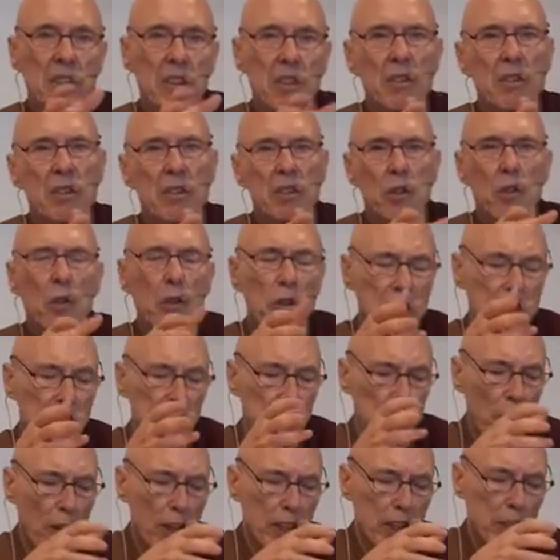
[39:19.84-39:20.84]
it's called
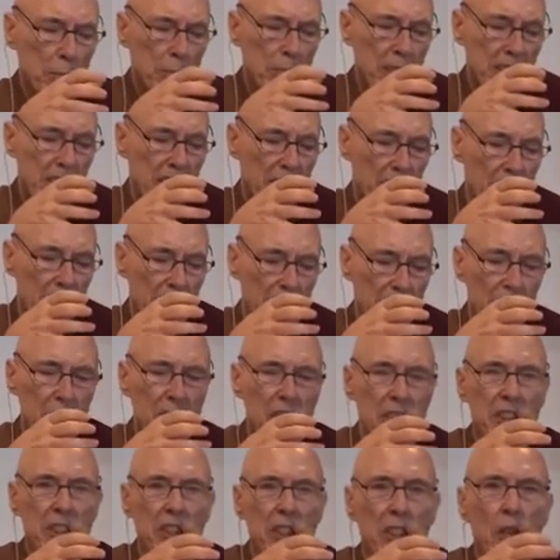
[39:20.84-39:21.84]
sauce
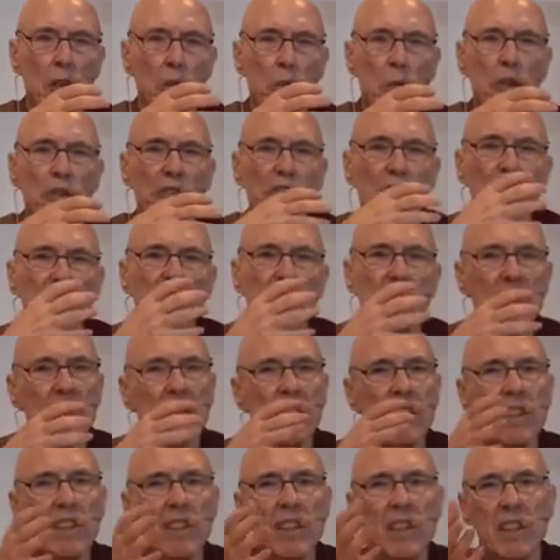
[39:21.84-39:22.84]
materials to go with it.
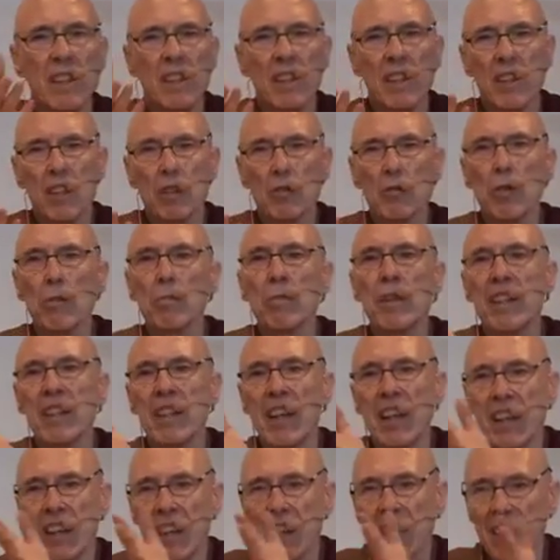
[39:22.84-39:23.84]
This would be
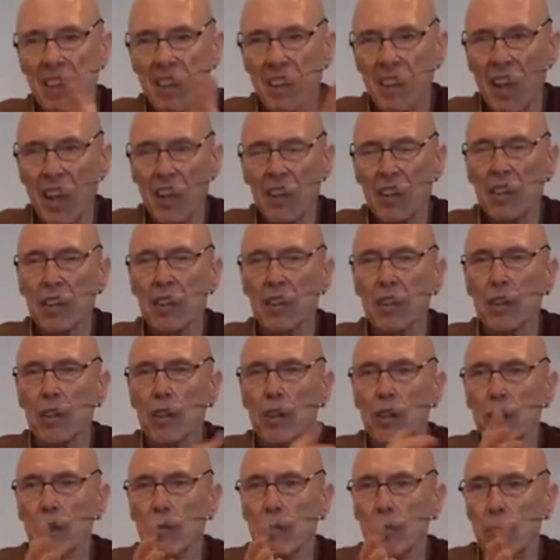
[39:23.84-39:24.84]
like
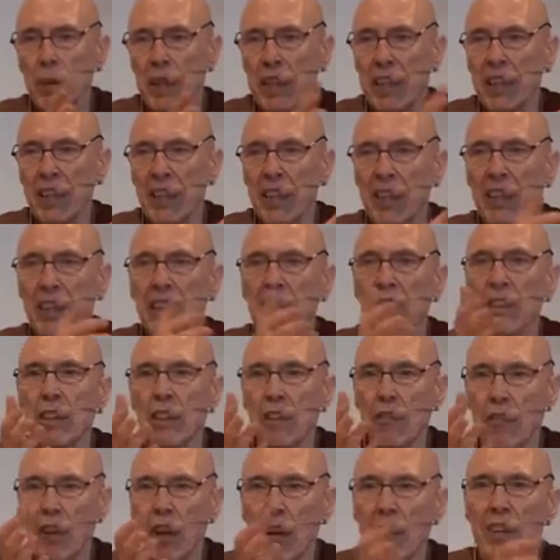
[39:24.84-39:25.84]
lentils,
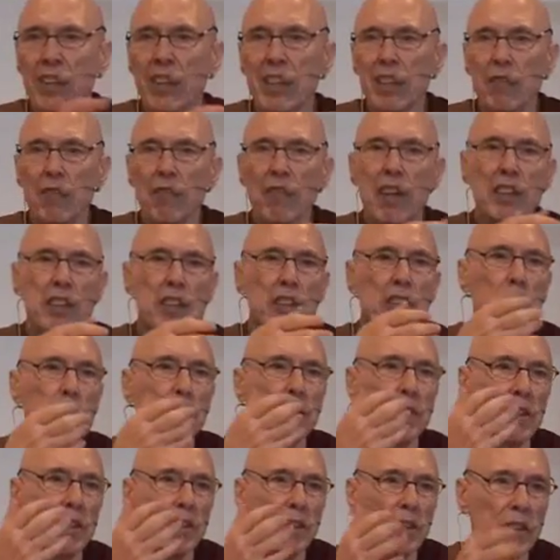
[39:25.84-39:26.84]
beans, various
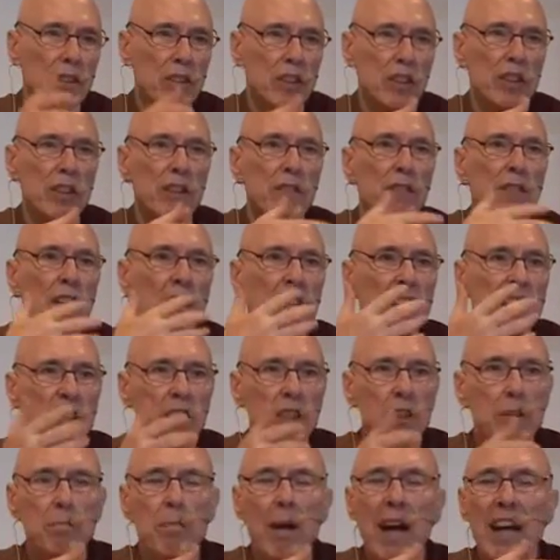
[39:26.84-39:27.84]
vegetables,
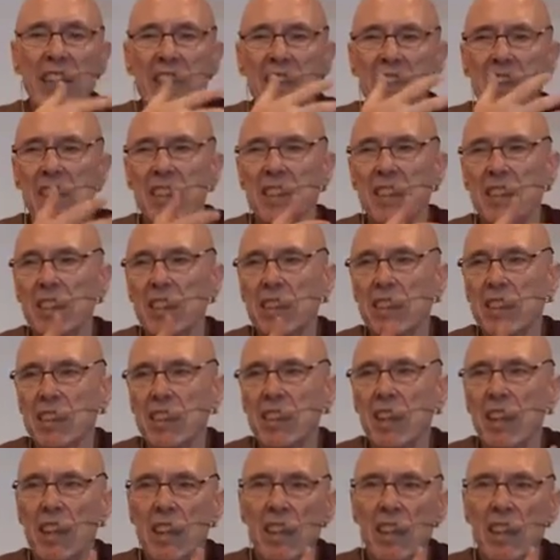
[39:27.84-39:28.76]
spices,